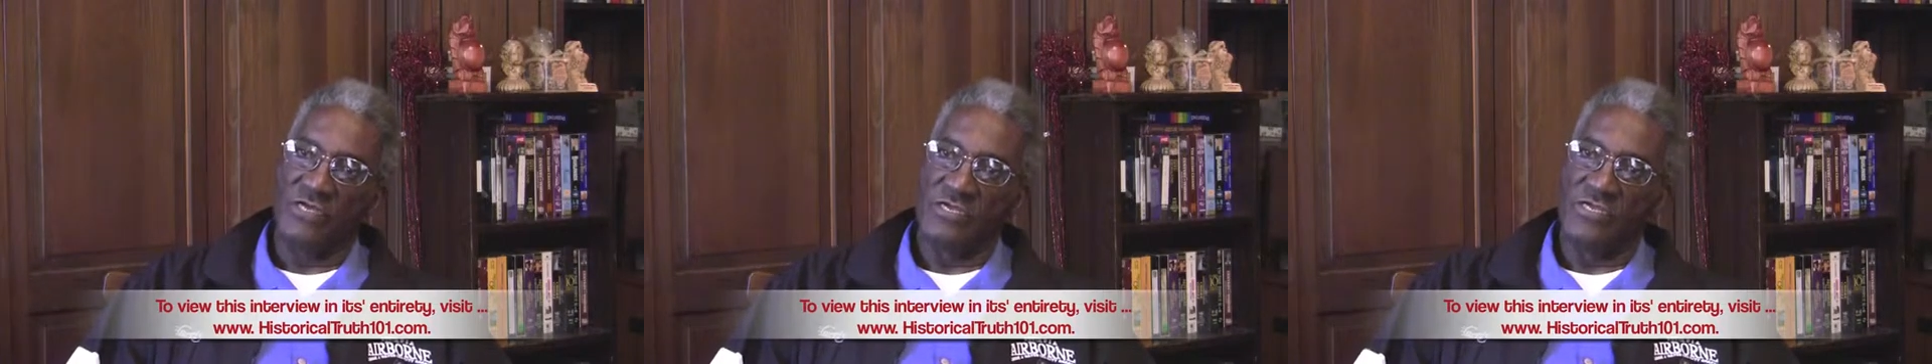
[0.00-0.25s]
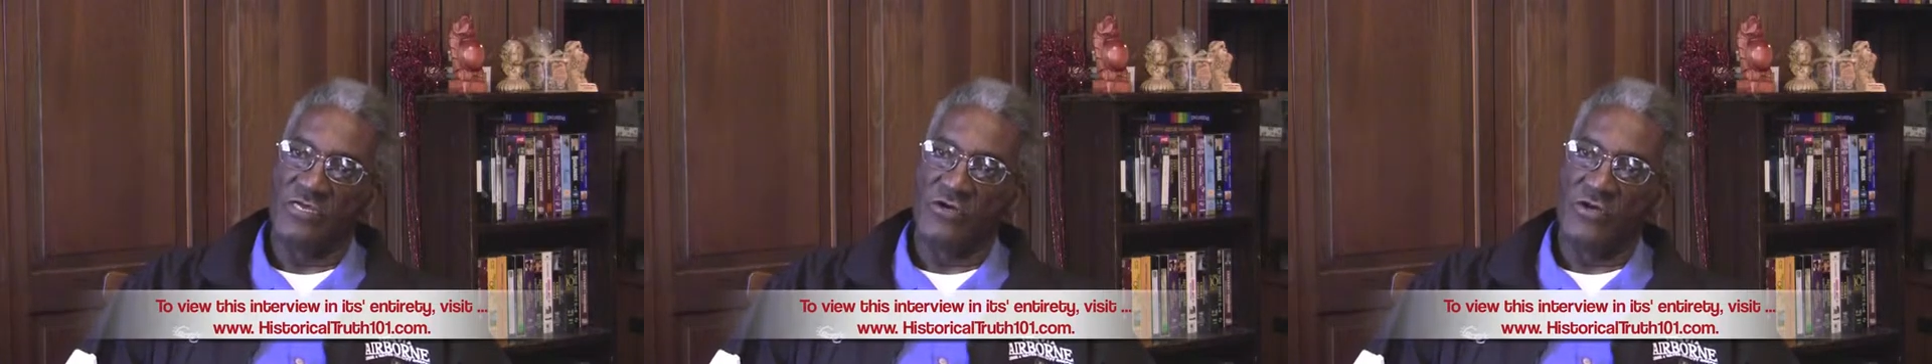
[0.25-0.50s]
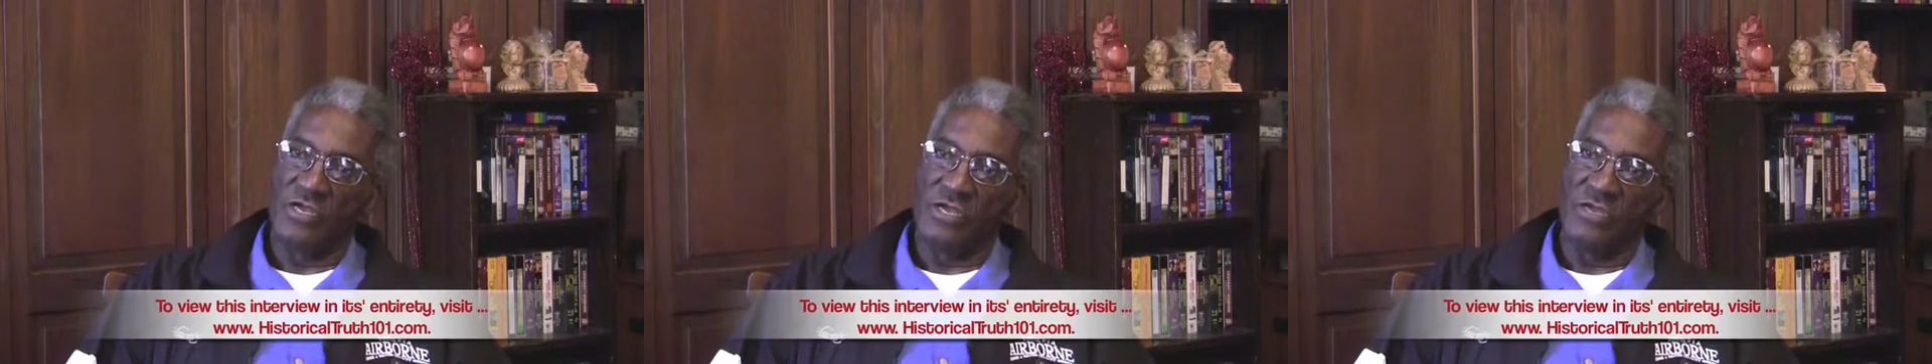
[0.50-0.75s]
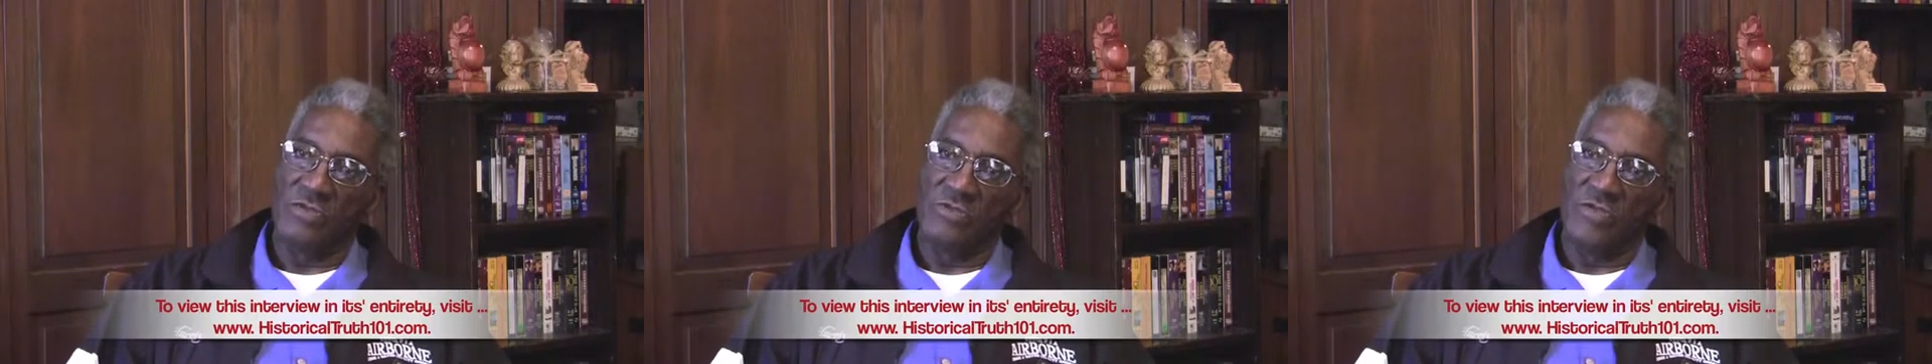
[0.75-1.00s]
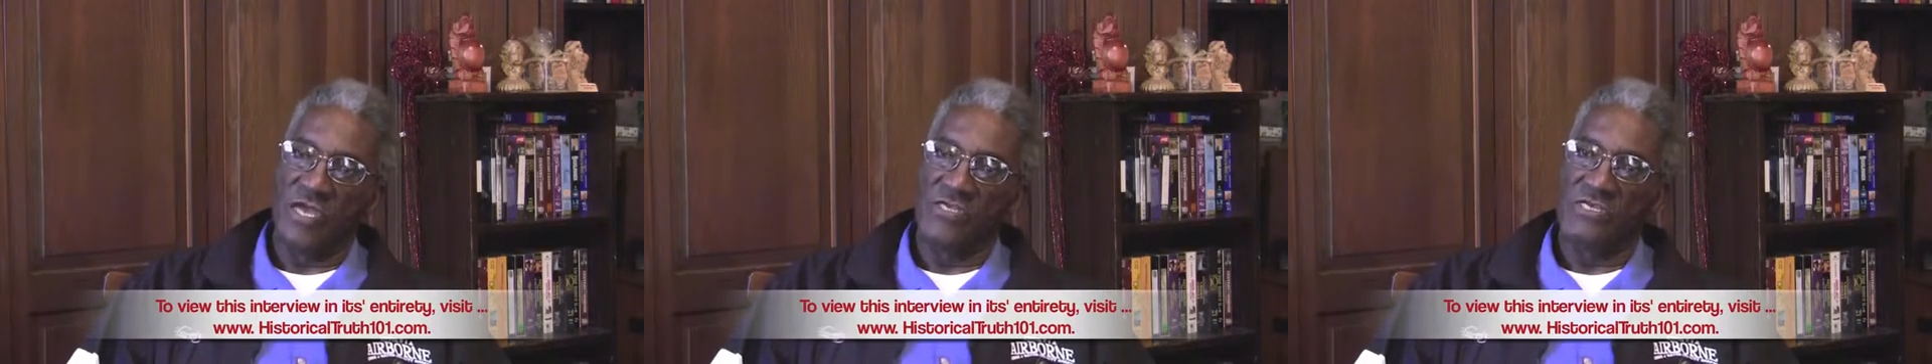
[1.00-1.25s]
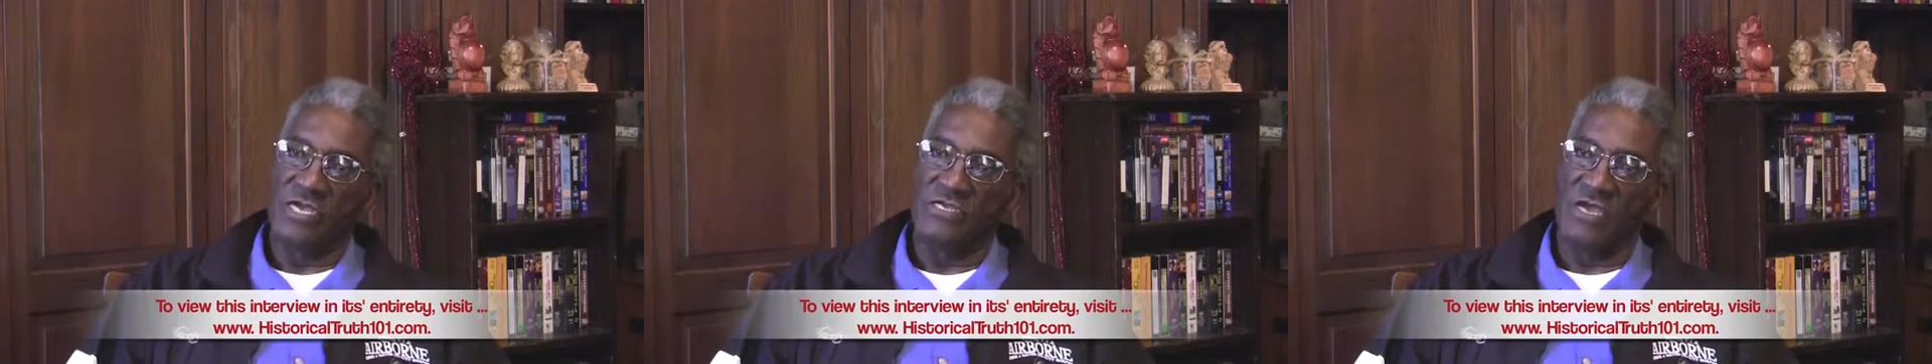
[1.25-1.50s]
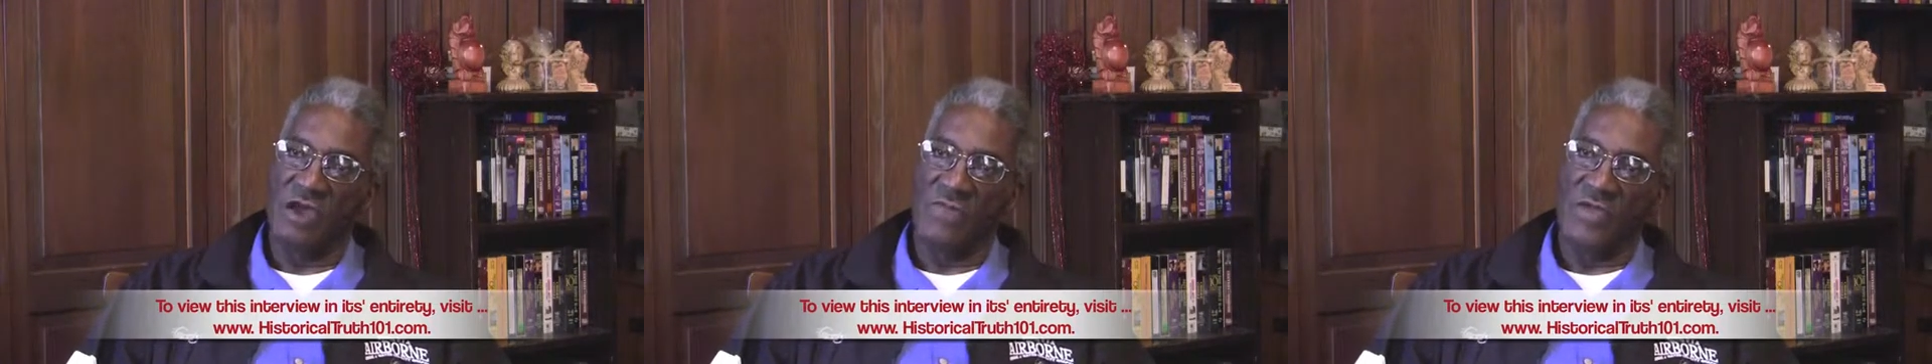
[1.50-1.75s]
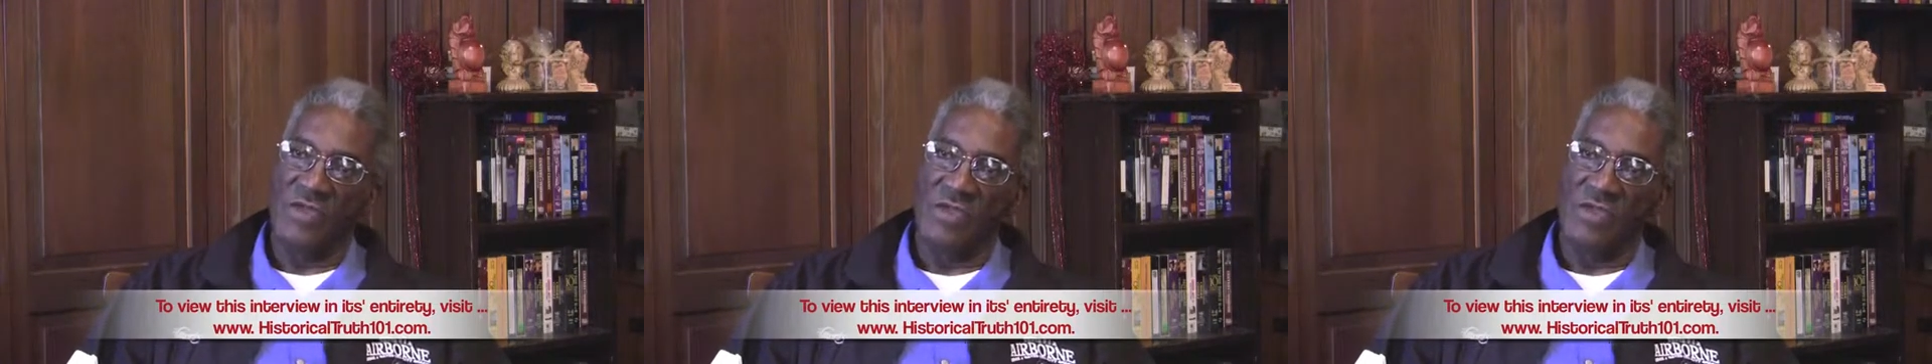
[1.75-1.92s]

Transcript: to join the United States Army.